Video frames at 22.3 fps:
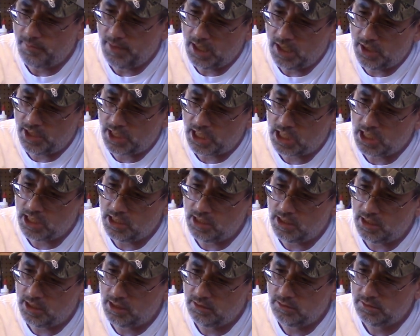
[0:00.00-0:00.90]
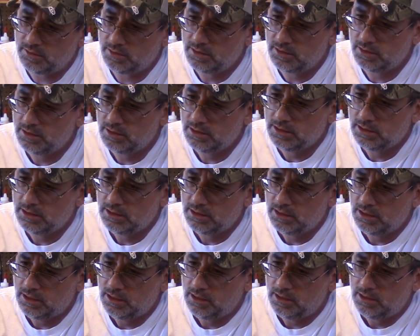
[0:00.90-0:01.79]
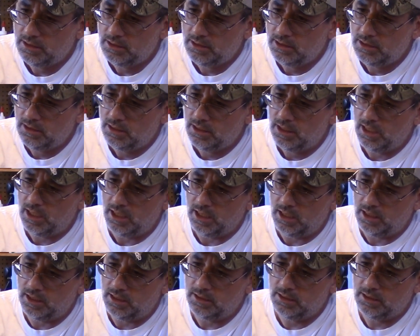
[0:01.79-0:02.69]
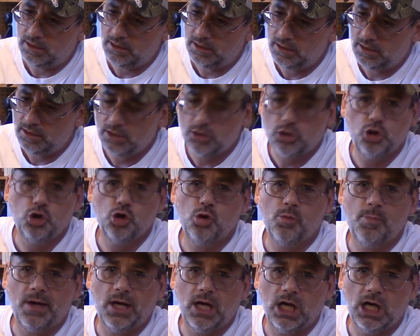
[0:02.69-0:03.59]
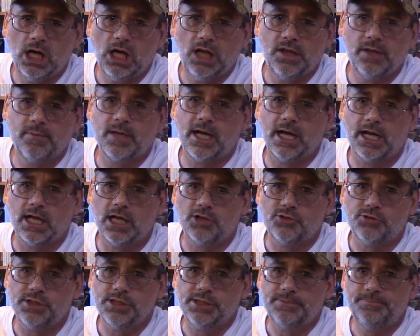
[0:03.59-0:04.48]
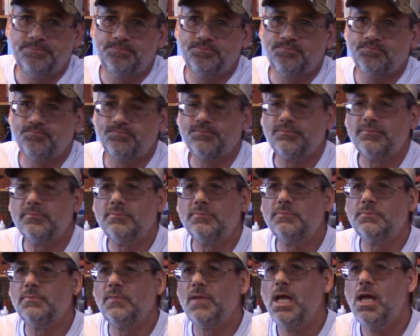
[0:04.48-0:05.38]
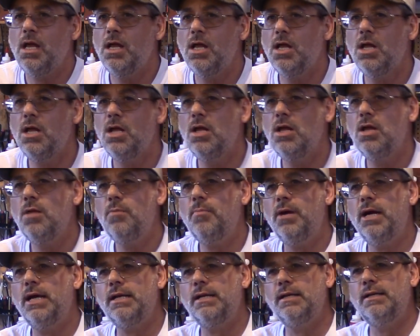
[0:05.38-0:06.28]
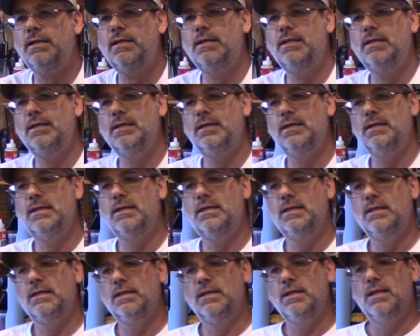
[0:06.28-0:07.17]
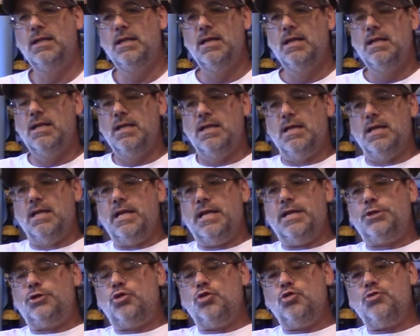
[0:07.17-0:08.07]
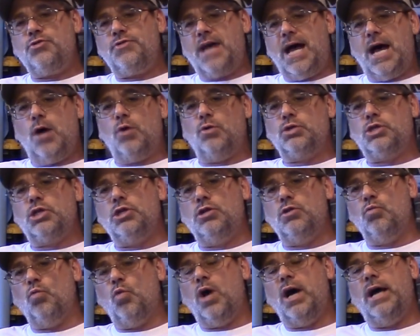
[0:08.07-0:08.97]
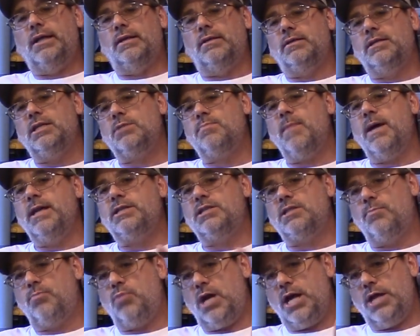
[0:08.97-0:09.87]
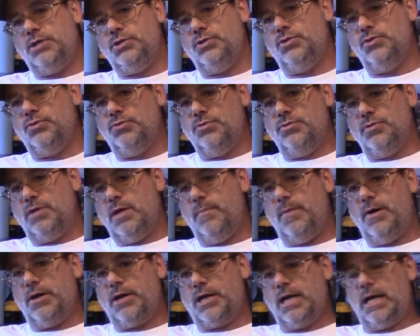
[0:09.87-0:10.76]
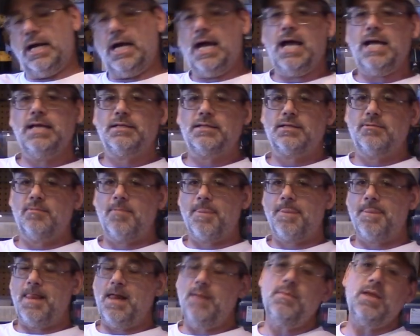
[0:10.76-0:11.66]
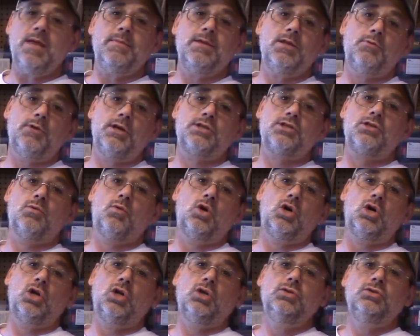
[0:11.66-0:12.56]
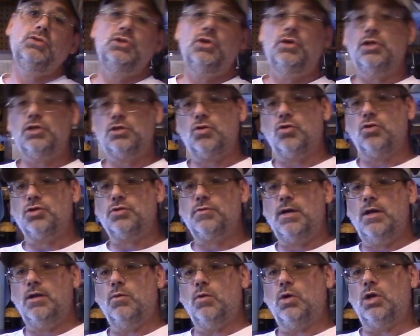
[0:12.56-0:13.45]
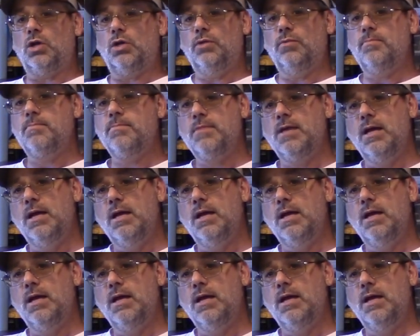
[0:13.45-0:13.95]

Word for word: America, uh, Cuba, them kind of countries. But in 2001, this might surprise you, American guys, and maybe the rest of the world. You know, this goes around the world.